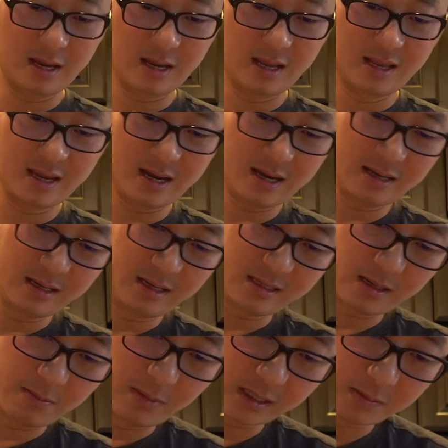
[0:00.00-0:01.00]
And yeah,
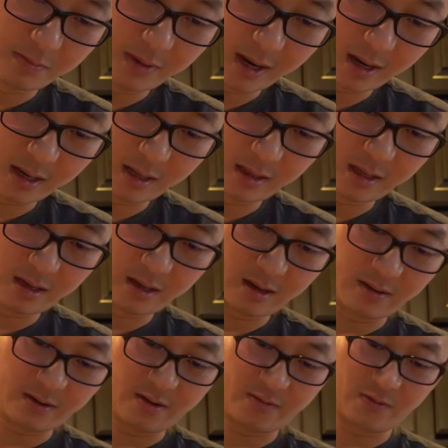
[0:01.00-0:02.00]
these are much bigger than the
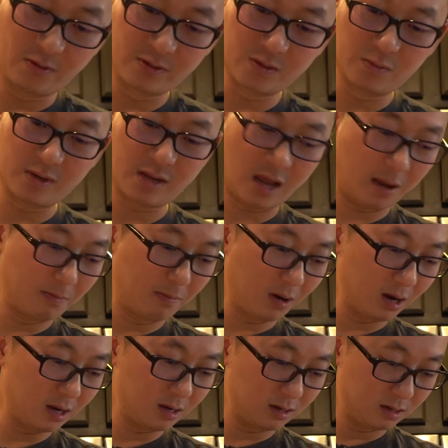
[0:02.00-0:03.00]
uh, the frozen one that I
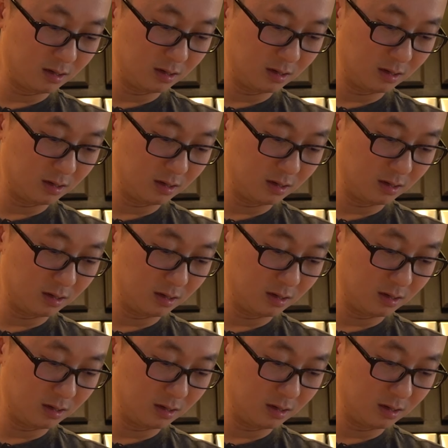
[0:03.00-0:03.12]
bought.